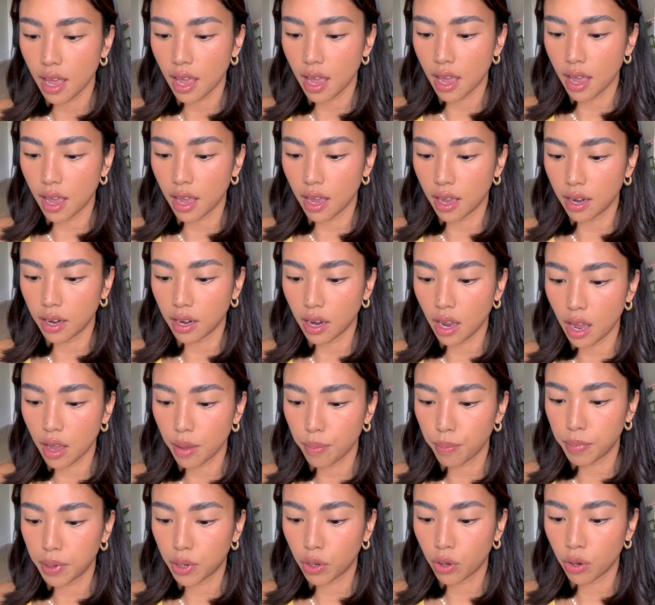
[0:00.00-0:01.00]
And
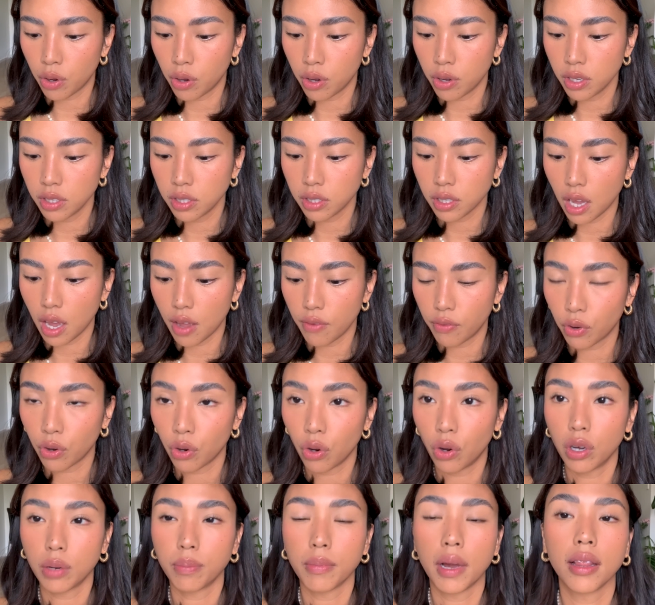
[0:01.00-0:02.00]
because I've
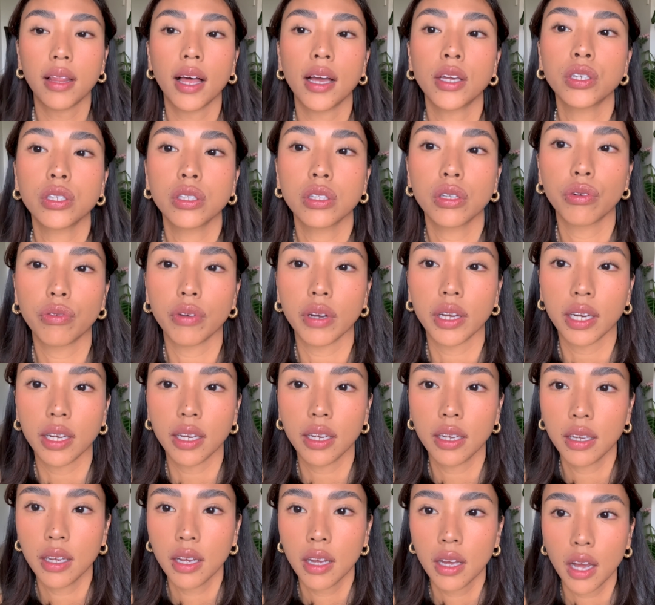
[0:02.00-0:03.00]
curled my lashes
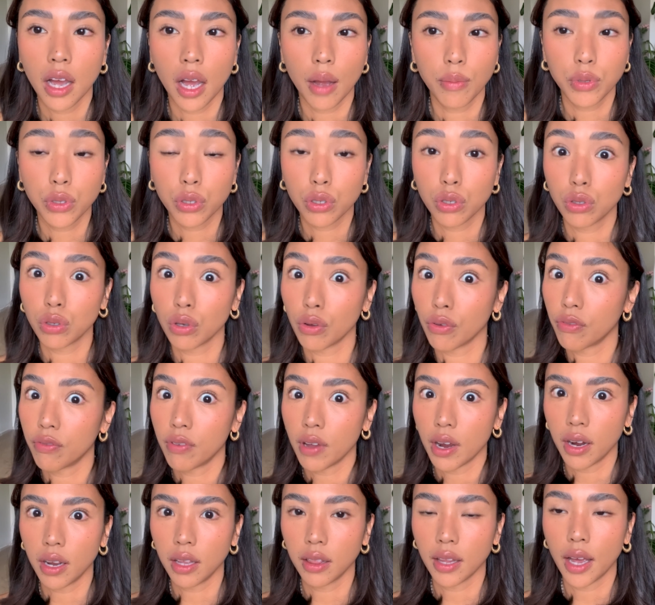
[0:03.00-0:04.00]
already, I'm just going to do a
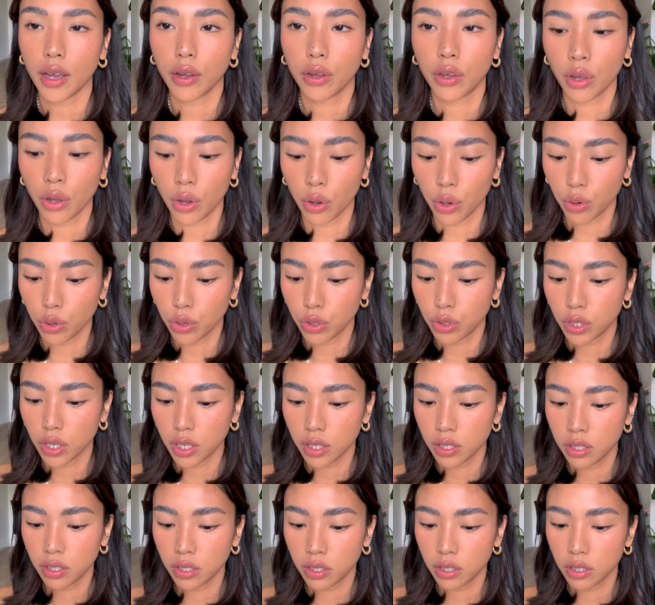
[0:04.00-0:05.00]
very light coat
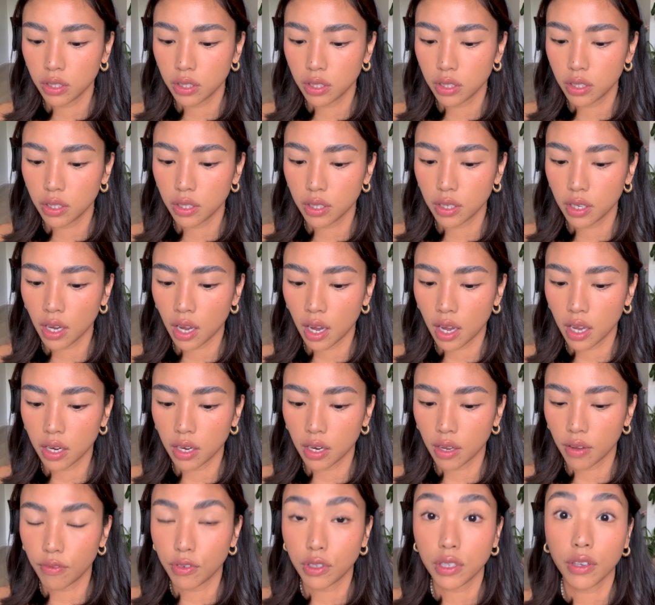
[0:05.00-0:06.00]
just to kind
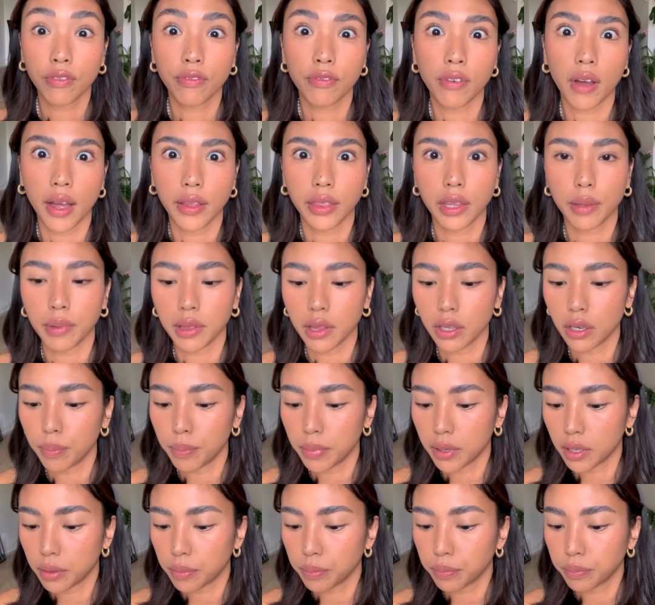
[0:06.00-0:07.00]
of define them a little
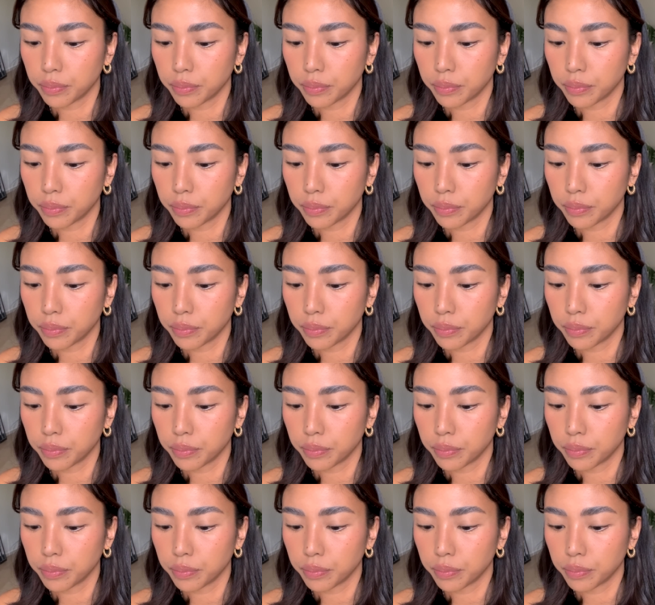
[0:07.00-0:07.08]
bit.